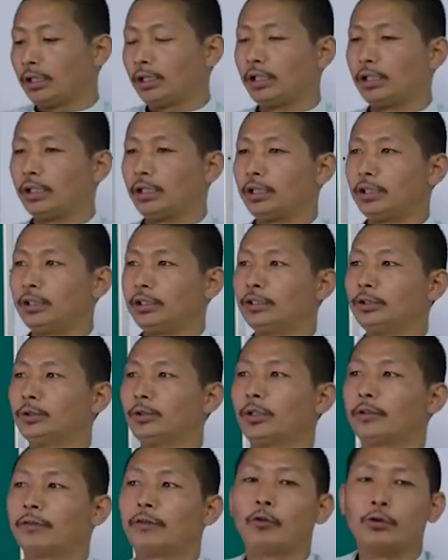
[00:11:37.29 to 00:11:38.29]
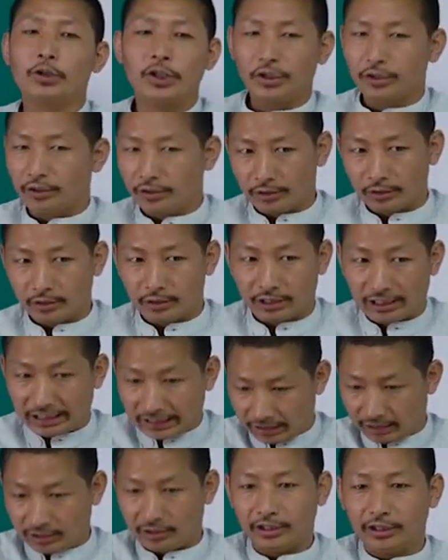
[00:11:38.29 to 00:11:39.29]
uh, into a furniture
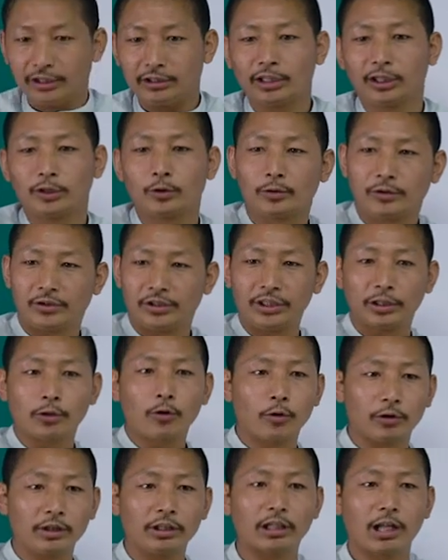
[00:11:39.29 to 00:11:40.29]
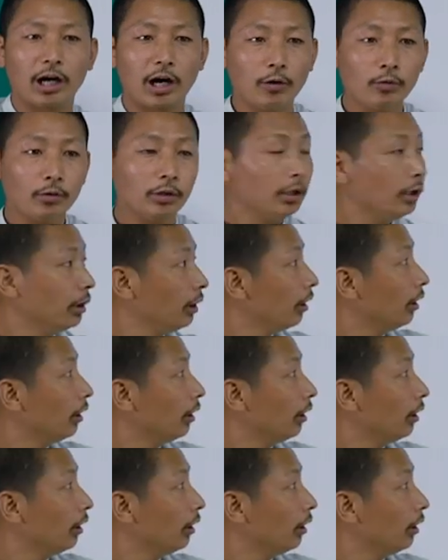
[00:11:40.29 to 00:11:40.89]
seat that you're sitting on now,